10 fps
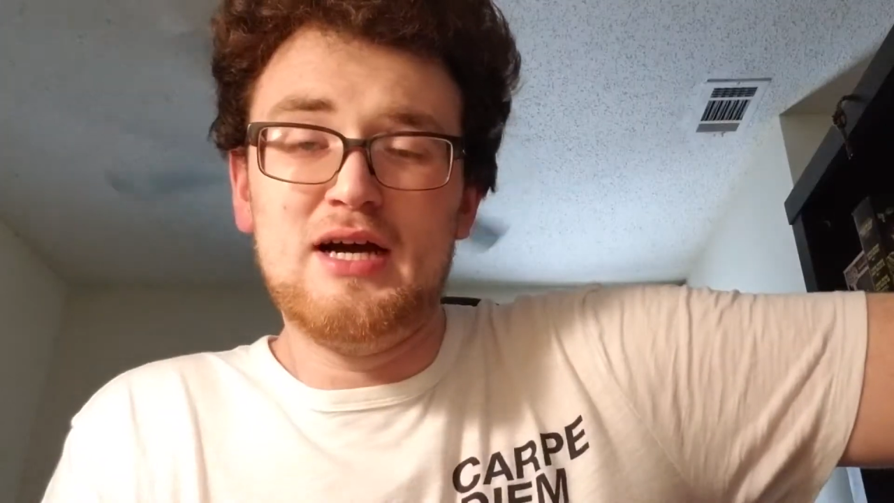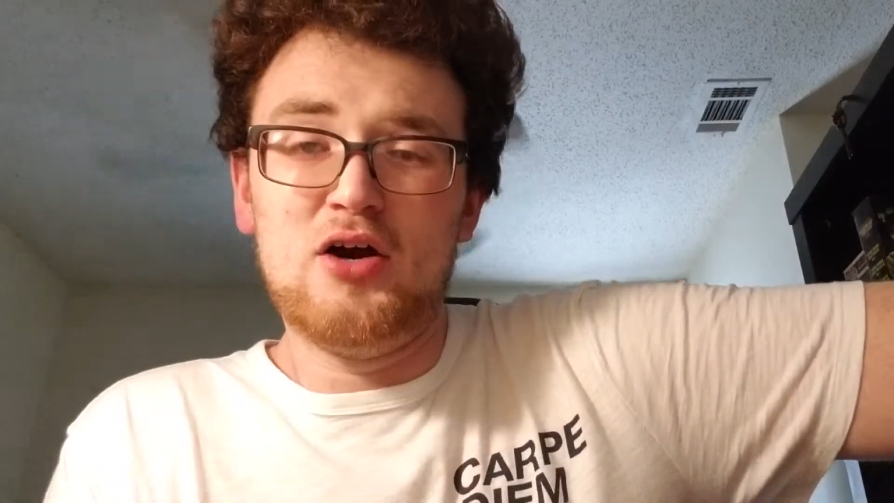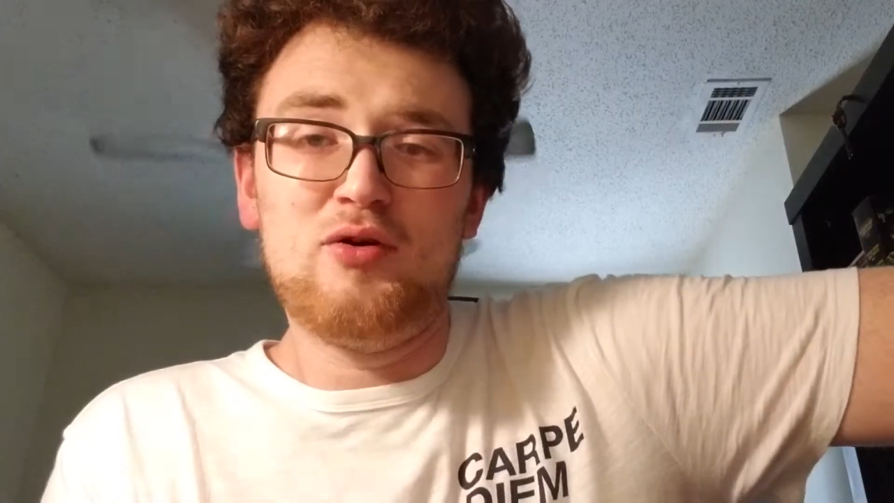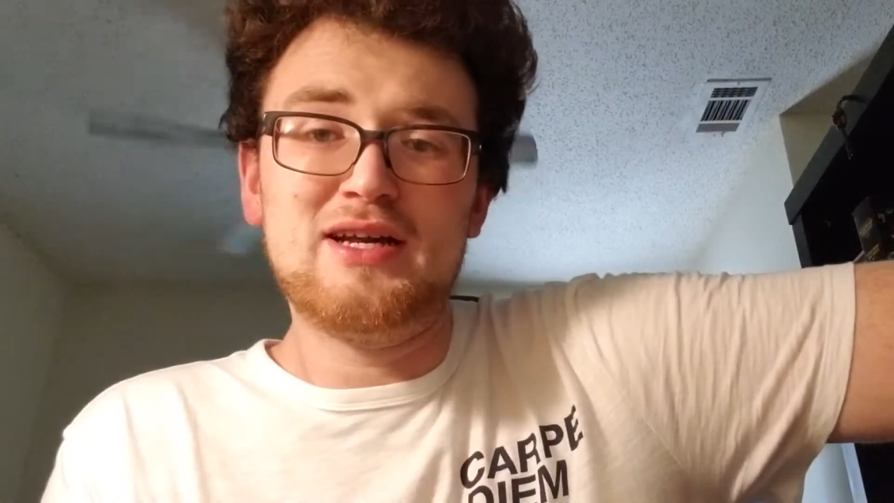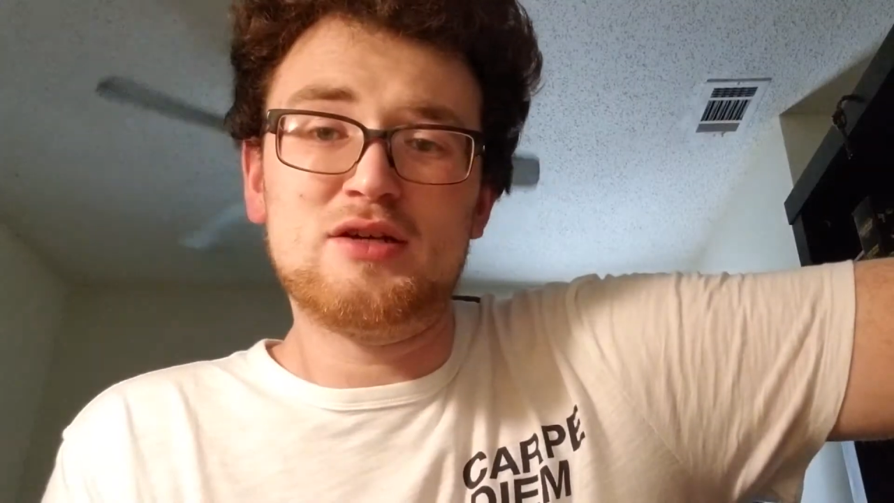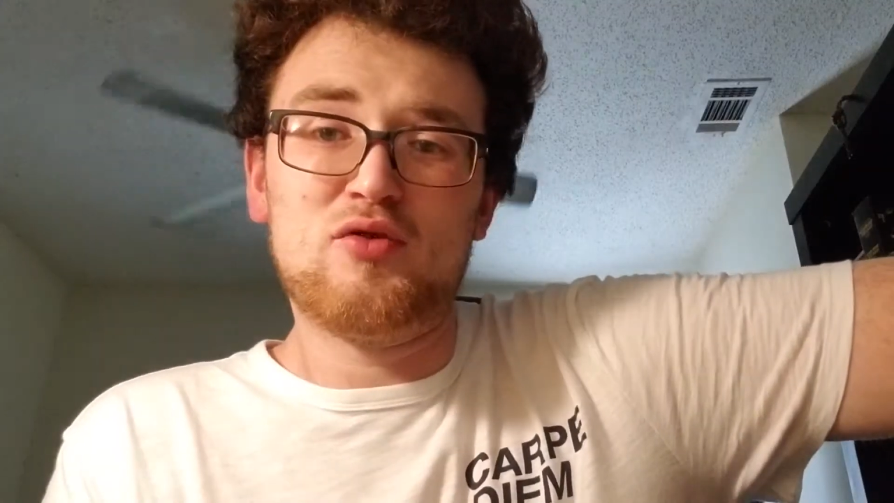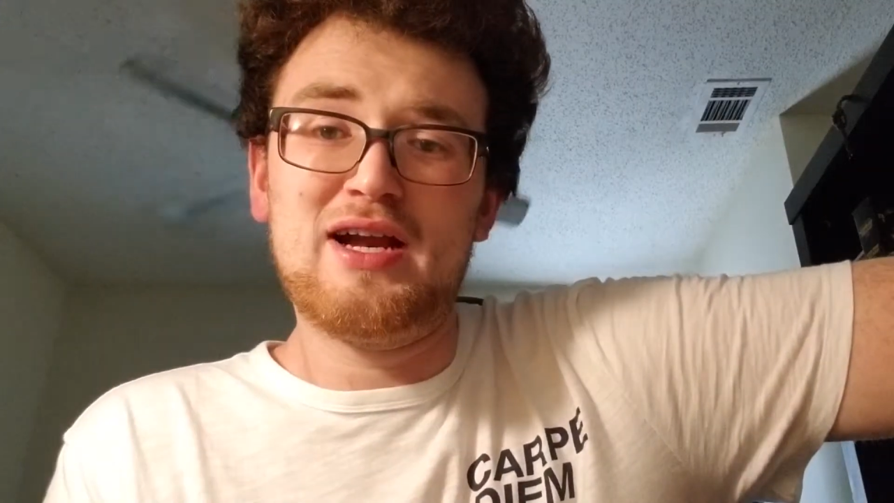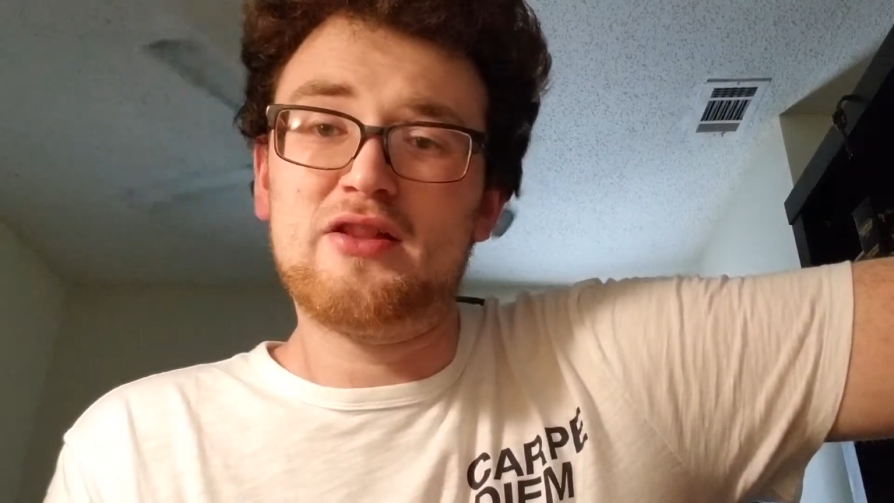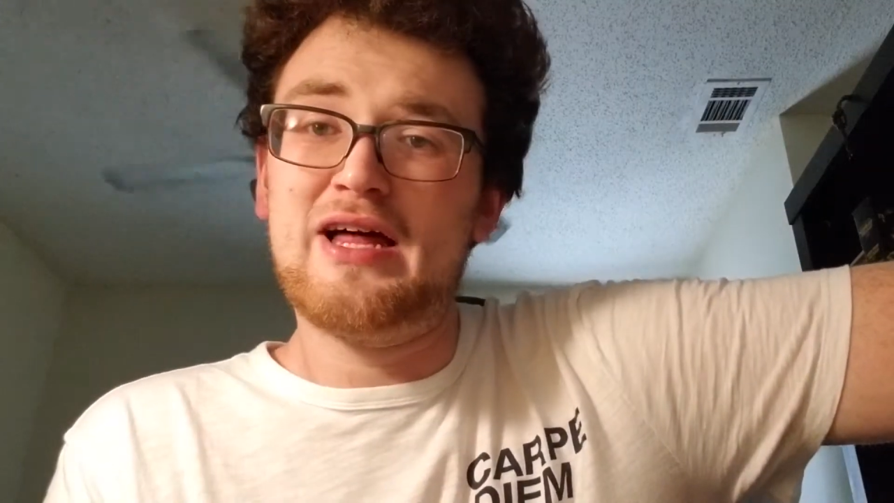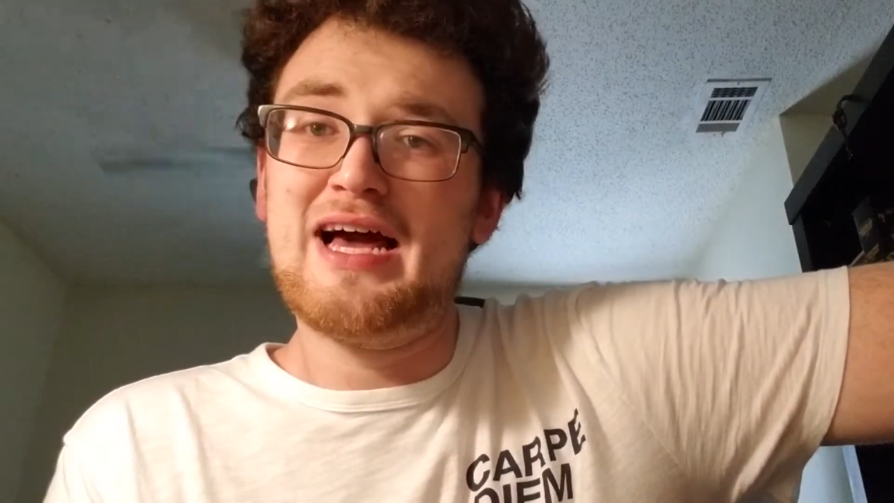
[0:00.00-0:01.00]
What
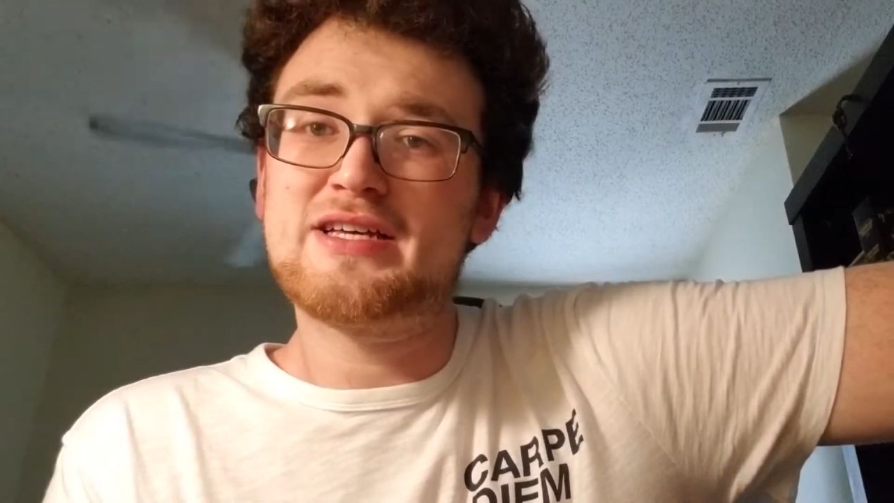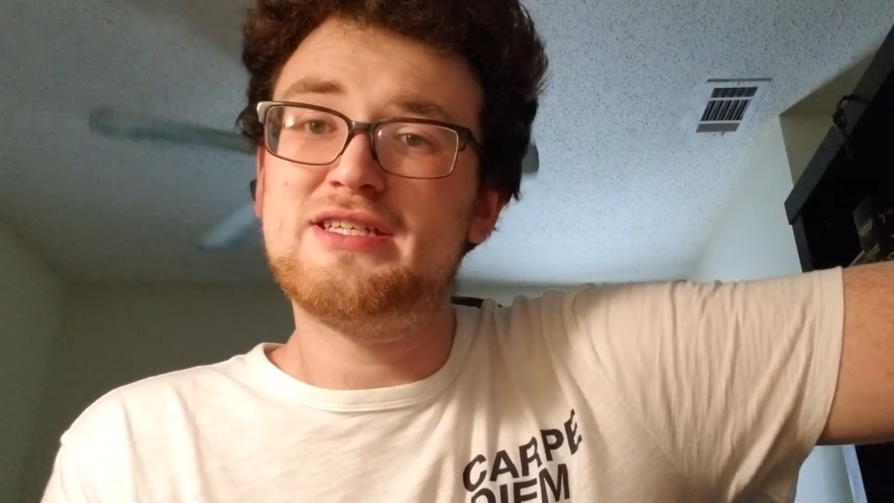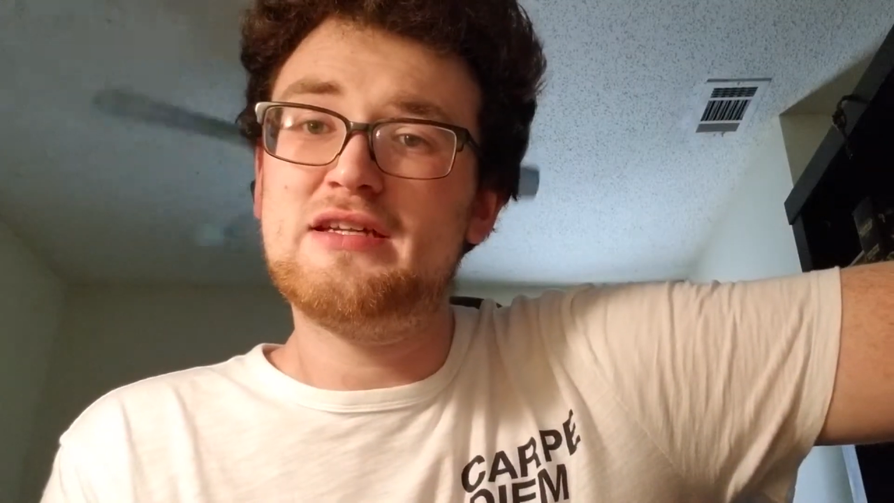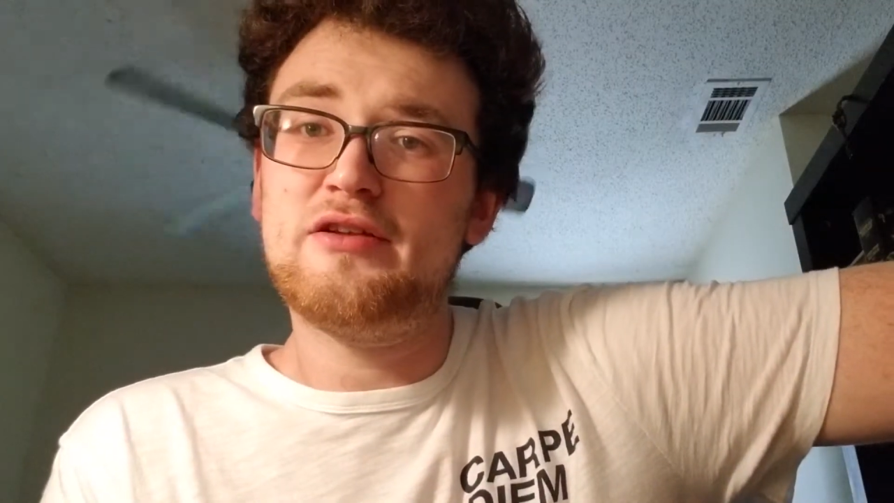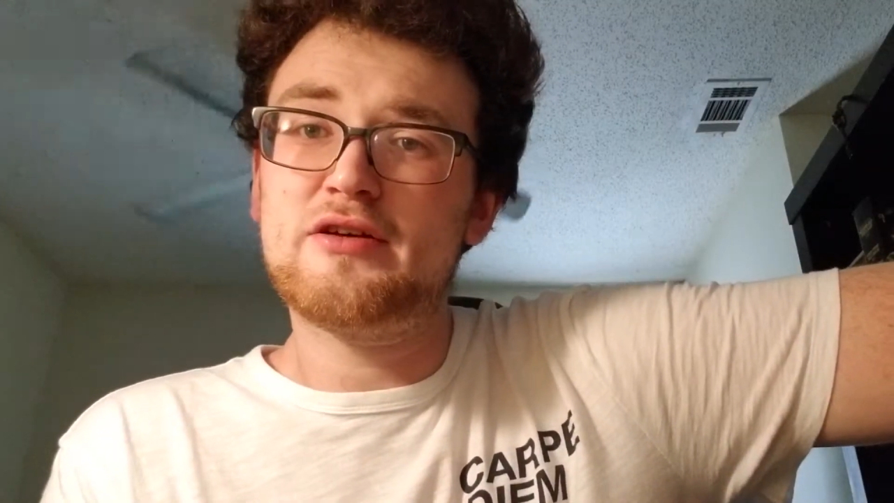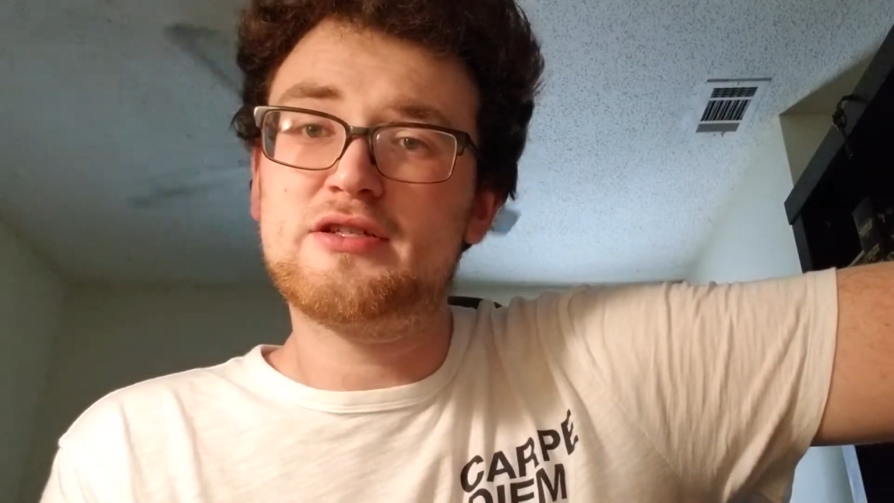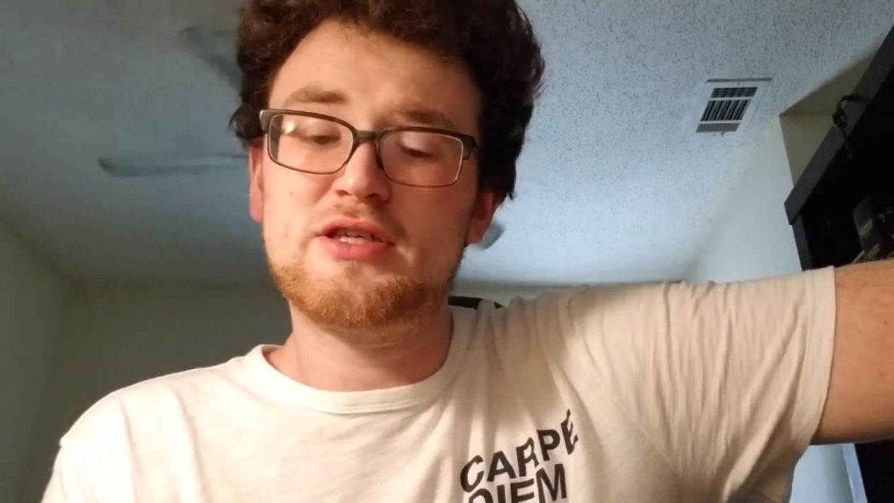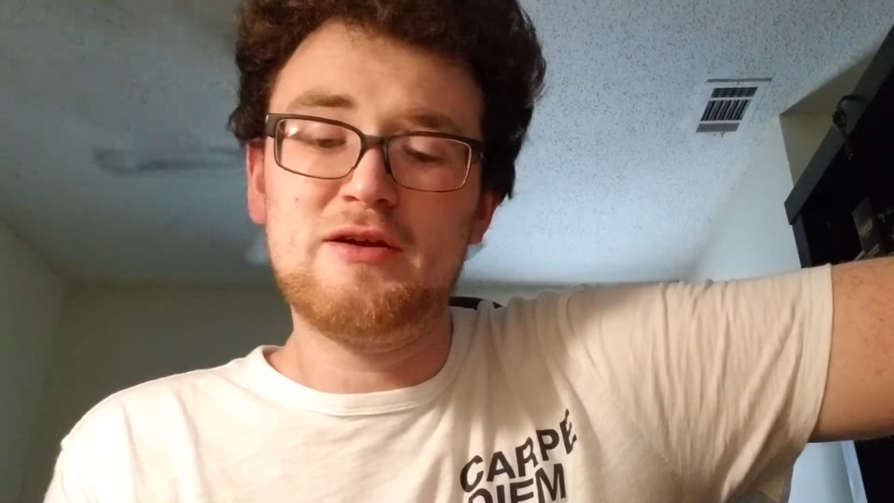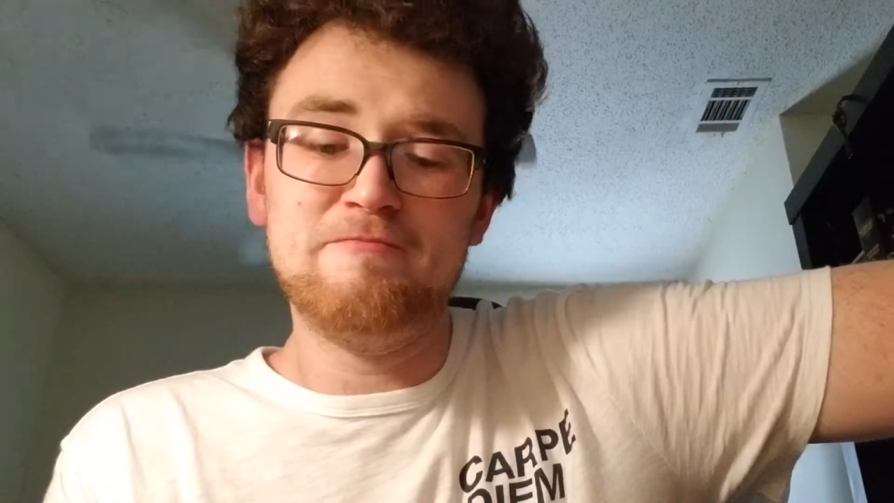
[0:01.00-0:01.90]
it lacks in looks,